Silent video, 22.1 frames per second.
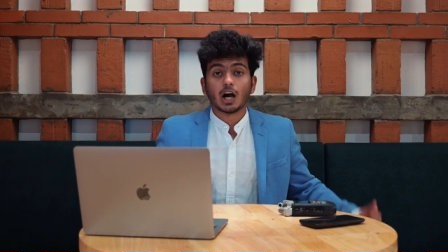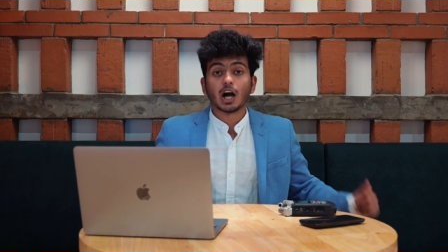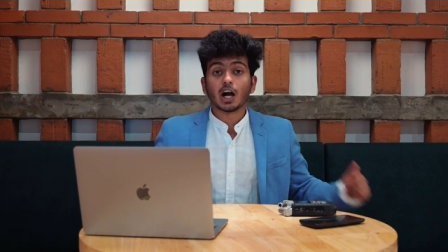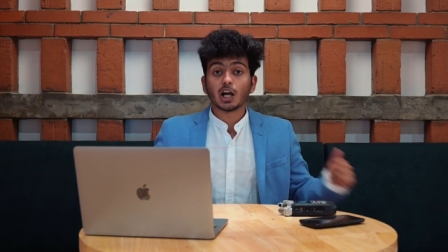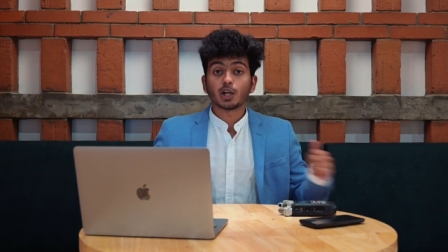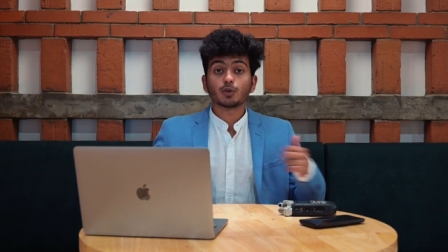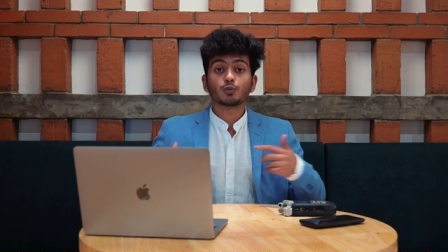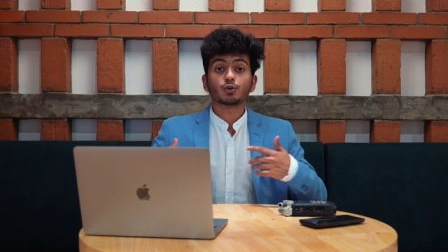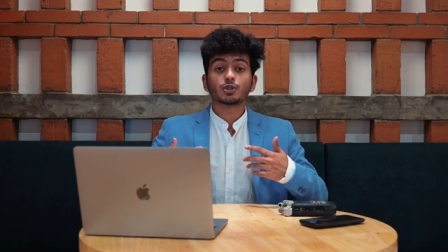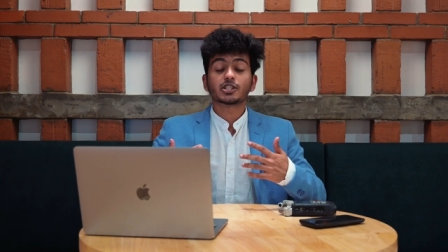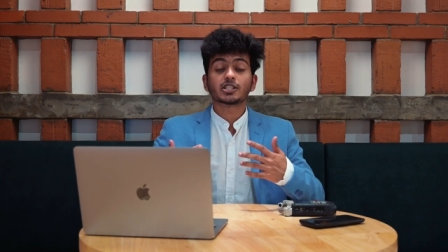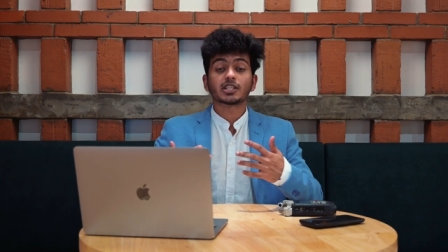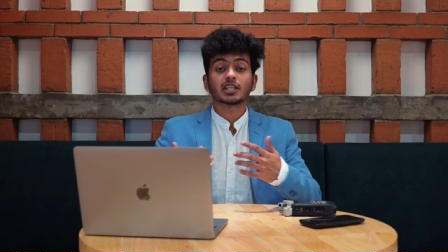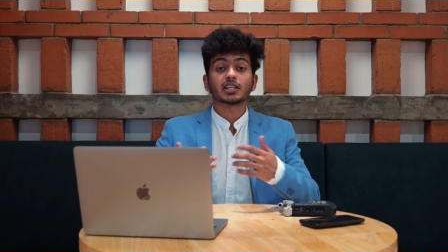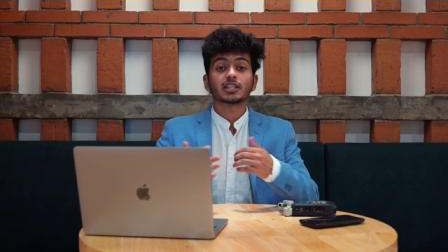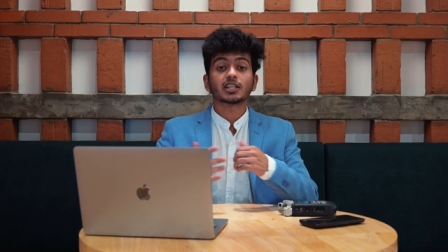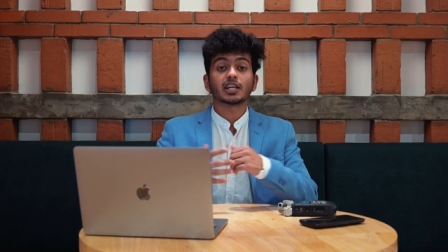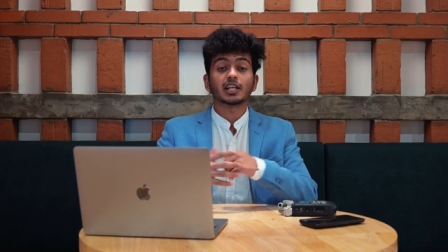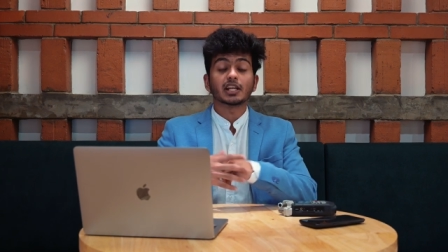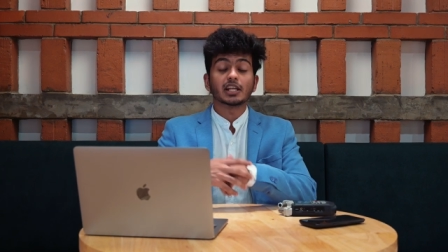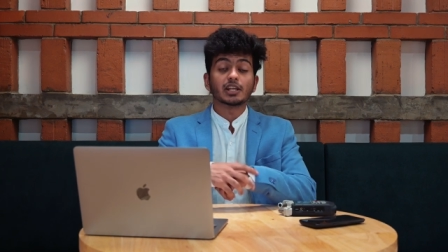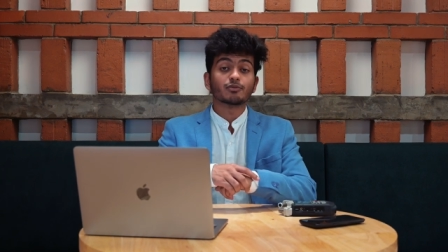I would say
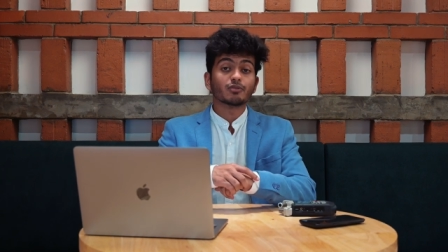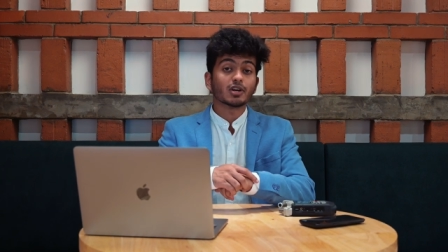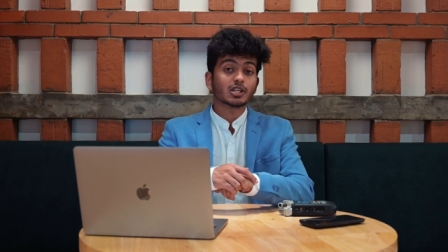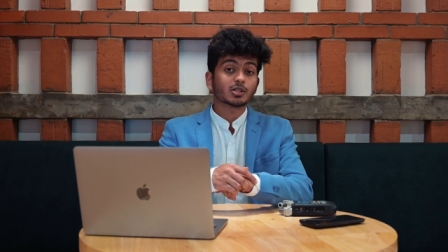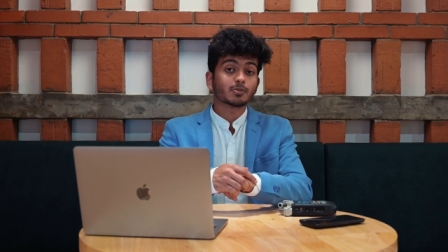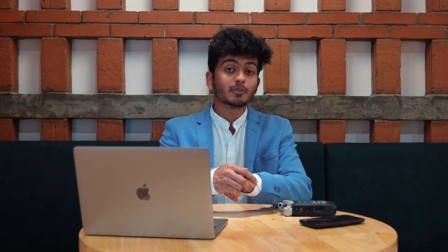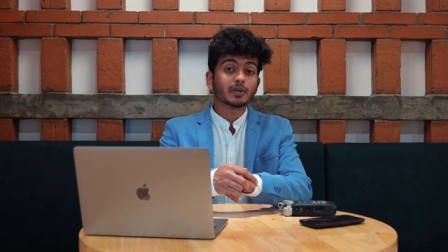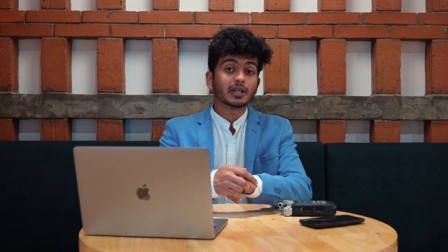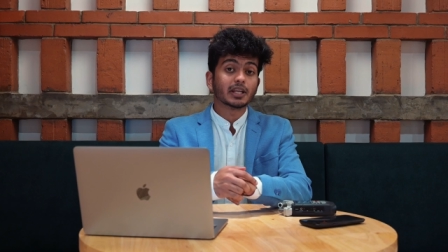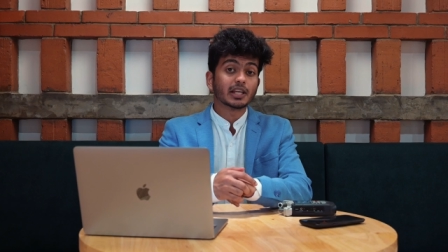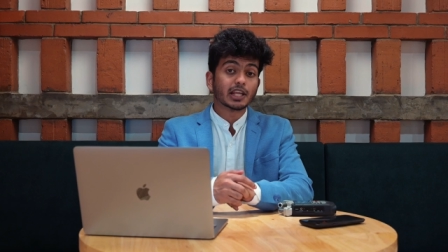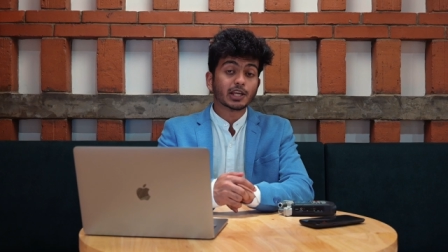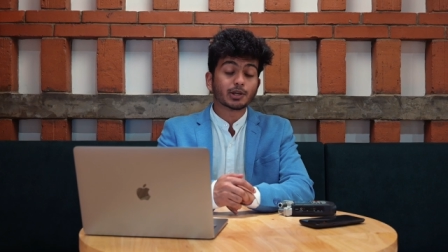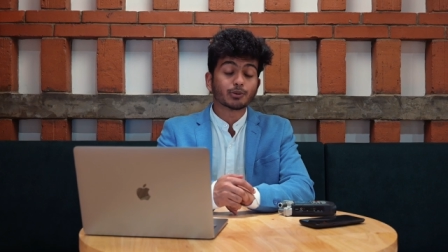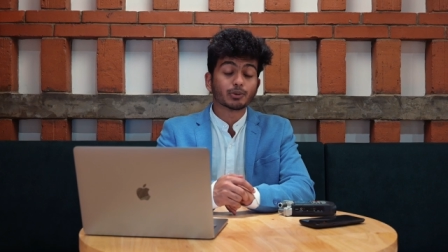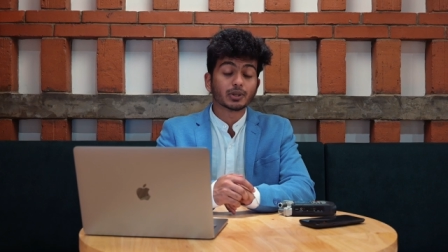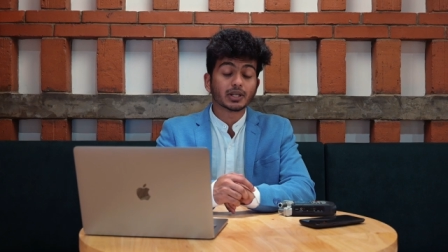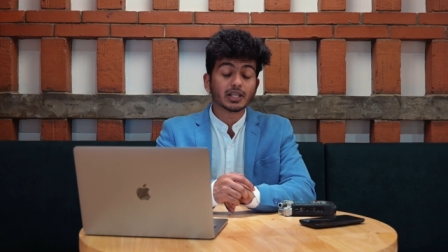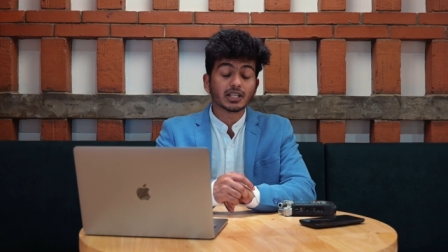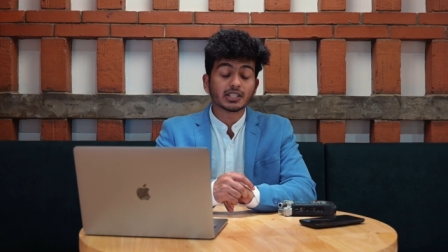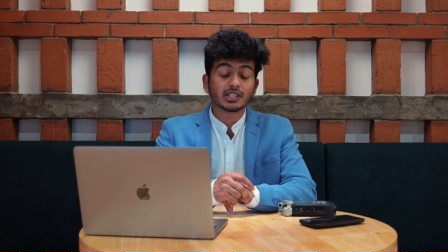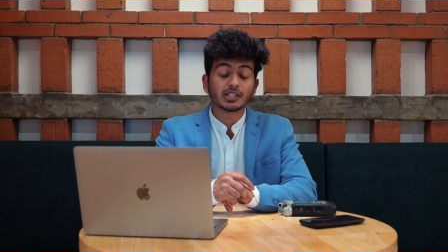that investment in
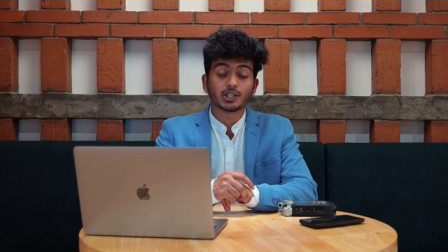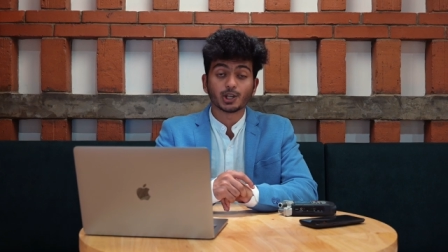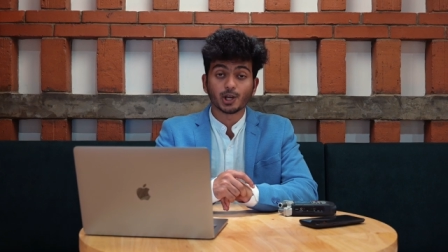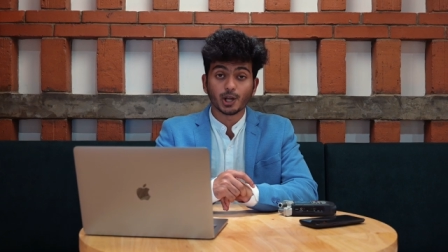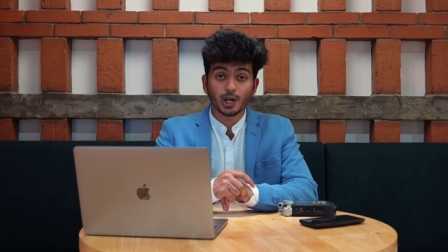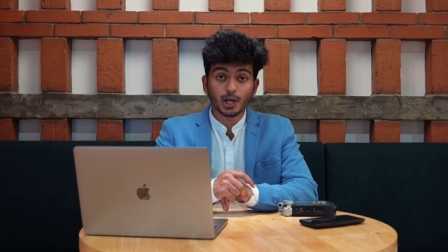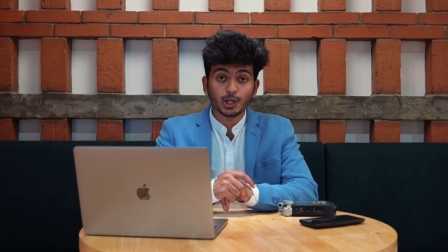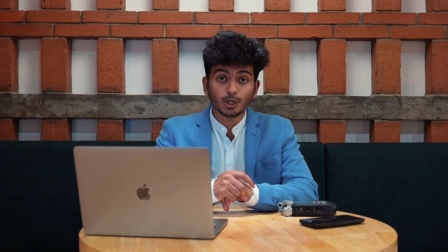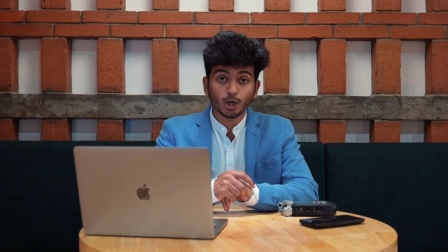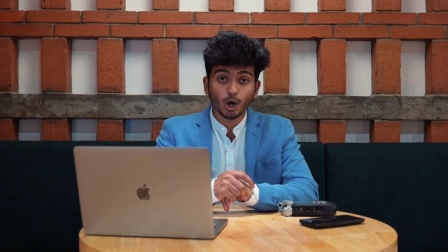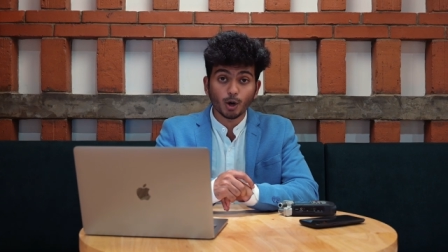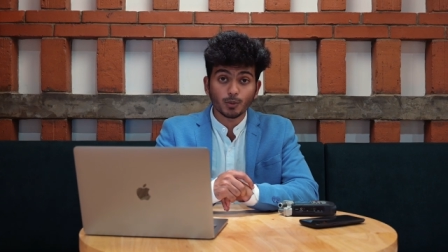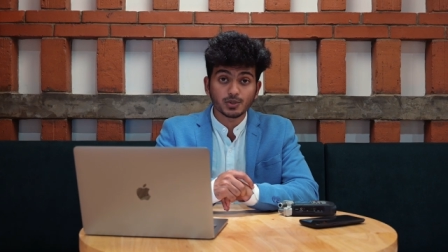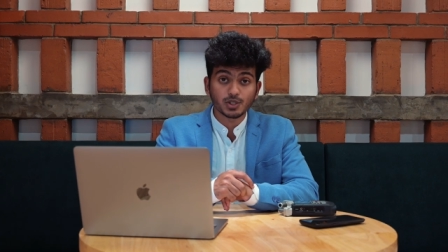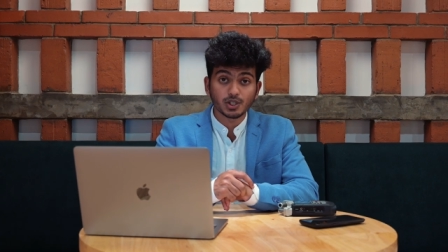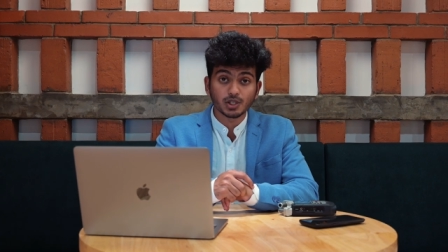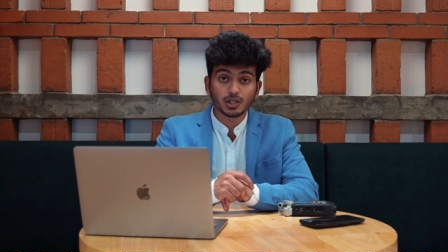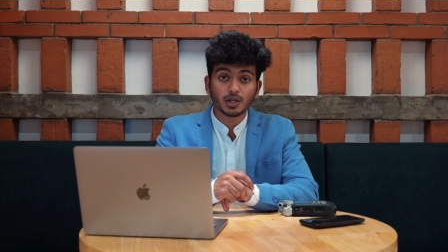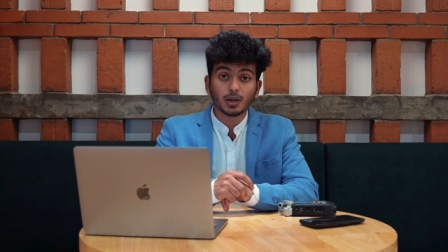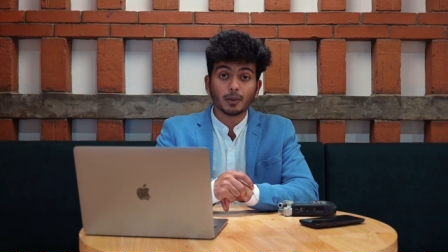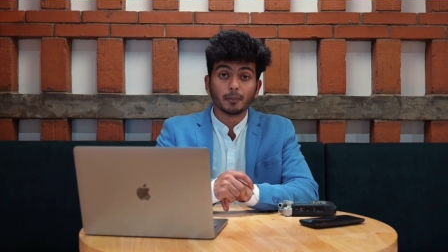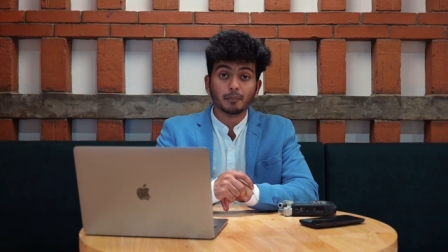equities is a great
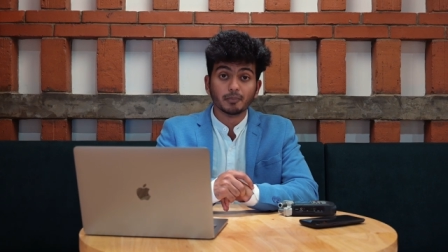option